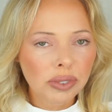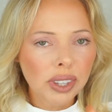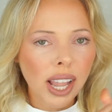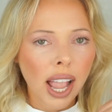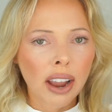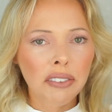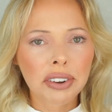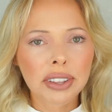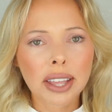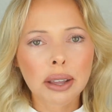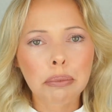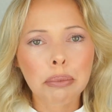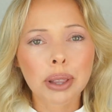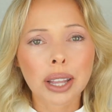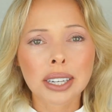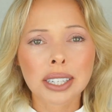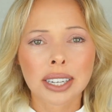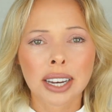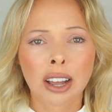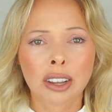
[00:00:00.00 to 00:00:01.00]
Everything
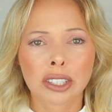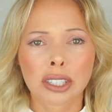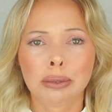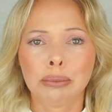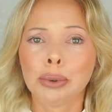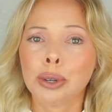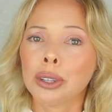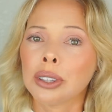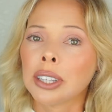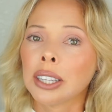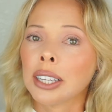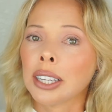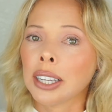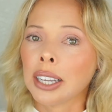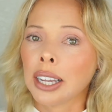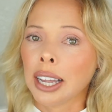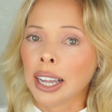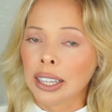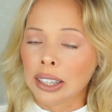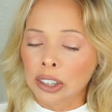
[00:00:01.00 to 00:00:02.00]
blended out
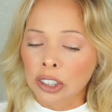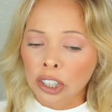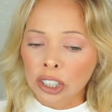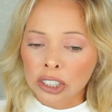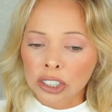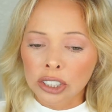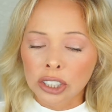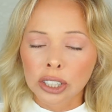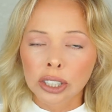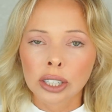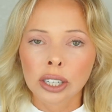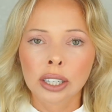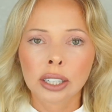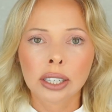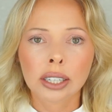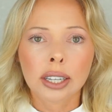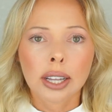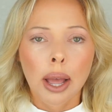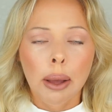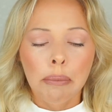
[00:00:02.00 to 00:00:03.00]
smoothly, it looked
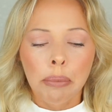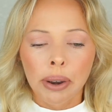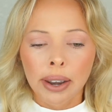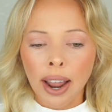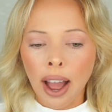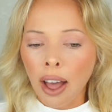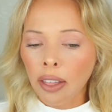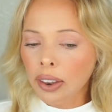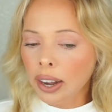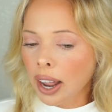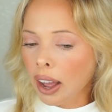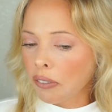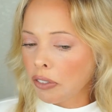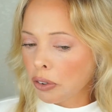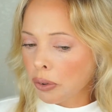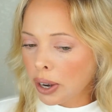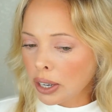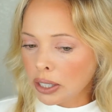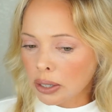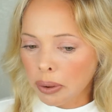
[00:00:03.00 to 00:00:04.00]
good. But now that I have the
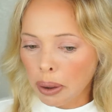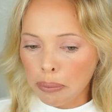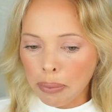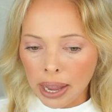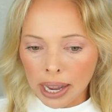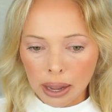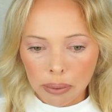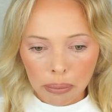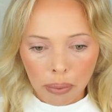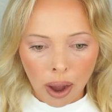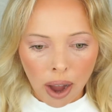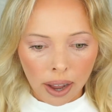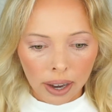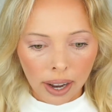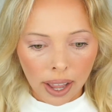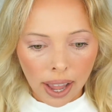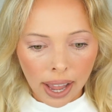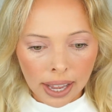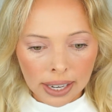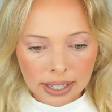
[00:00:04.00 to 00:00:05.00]
rest of my makeup
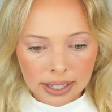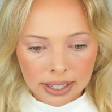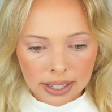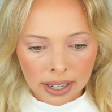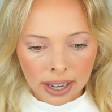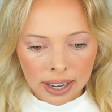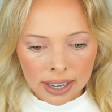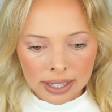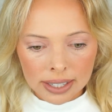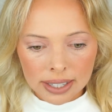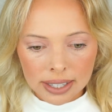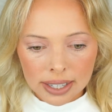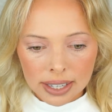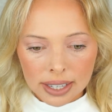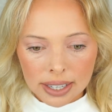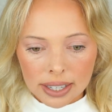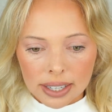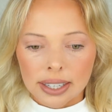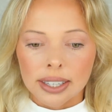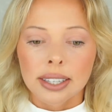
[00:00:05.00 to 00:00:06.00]
on, it does
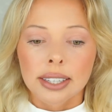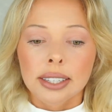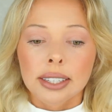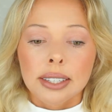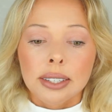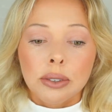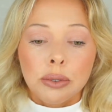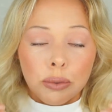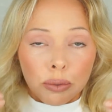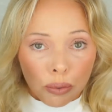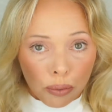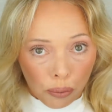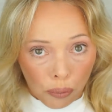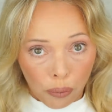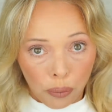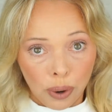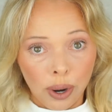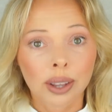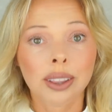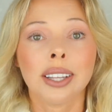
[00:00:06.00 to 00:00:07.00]

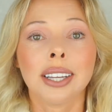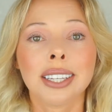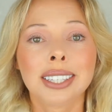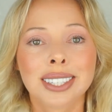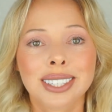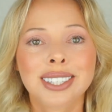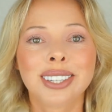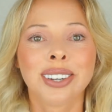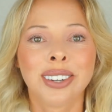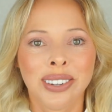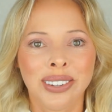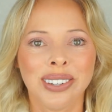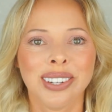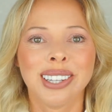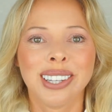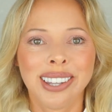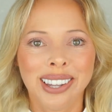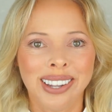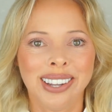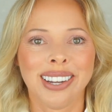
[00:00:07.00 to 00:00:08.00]
really
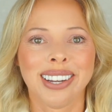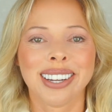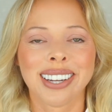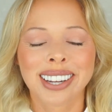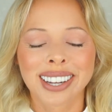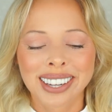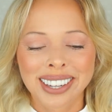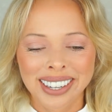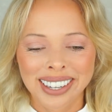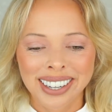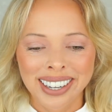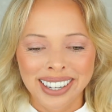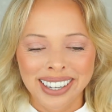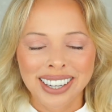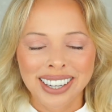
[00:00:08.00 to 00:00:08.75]
still look good,